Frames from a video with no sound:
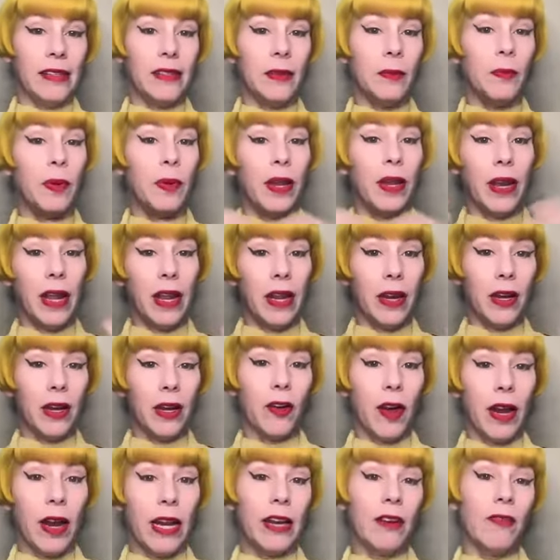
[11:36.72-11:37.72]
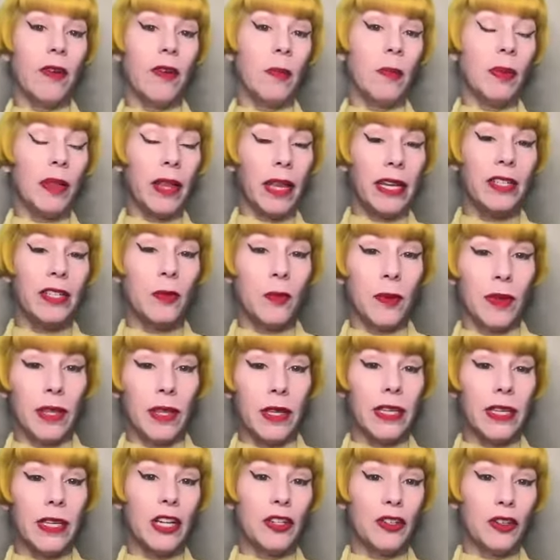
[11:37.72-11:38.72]
hasn't been integrated and replaced with
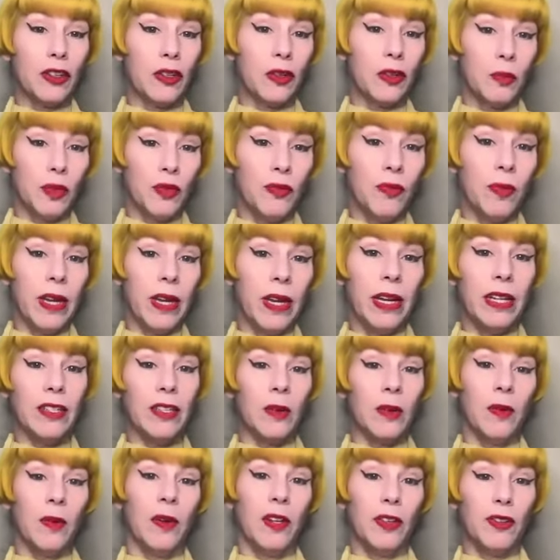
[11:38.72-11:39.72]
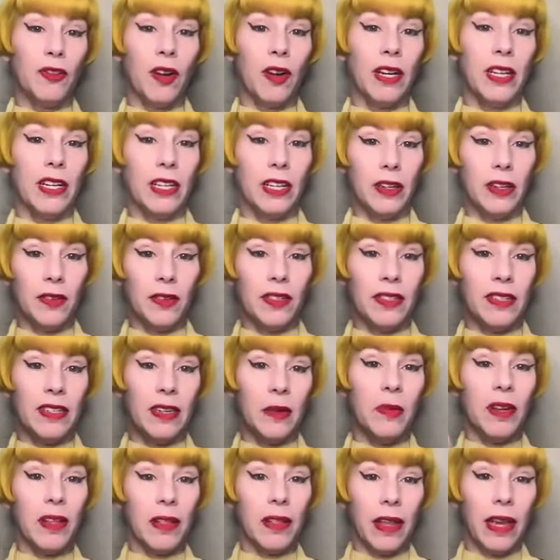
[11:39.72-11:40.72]
intentional movement. And so what you're trying to do is
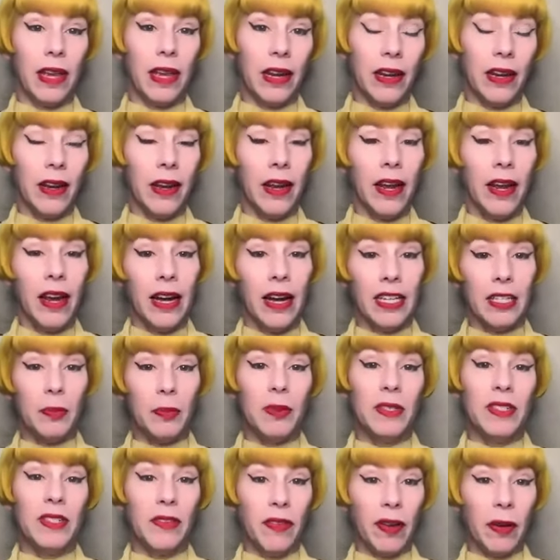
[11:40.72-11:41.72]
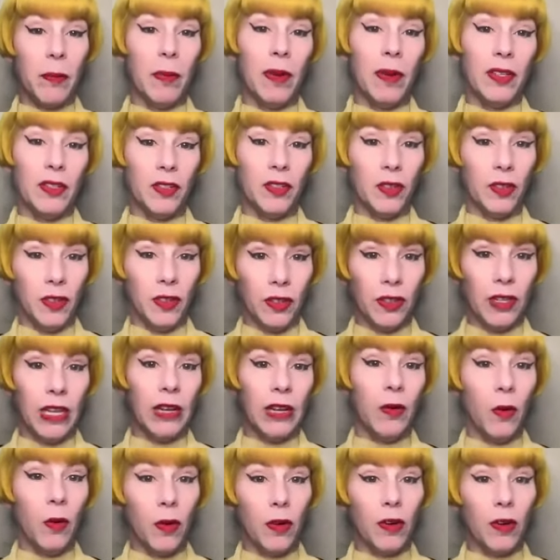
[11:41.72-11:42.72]
stimulate a specific muscle
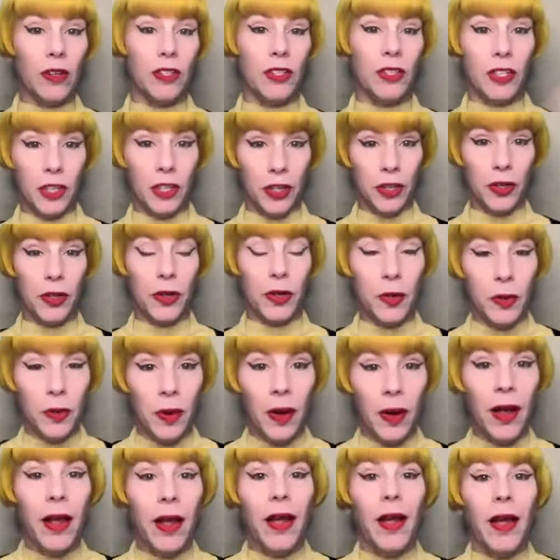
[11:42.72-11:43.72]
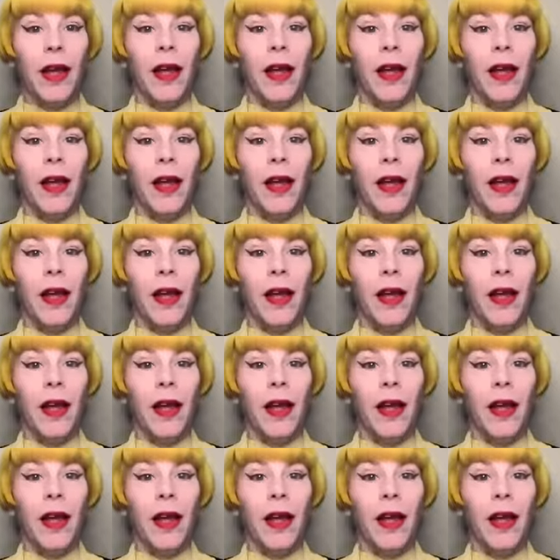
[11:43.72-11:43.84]
in order to